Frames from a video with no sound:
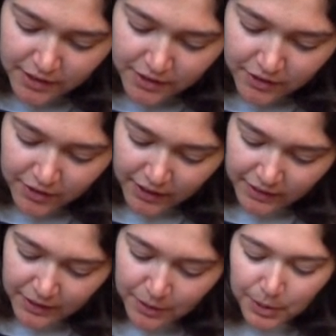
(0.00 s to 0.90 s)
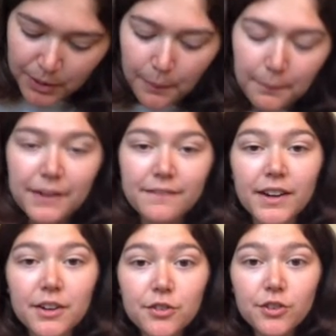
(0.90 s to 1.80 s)
So that's going to be my
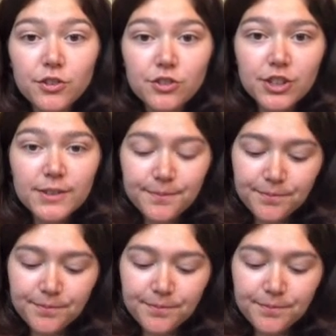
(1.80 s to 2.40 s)
final solution.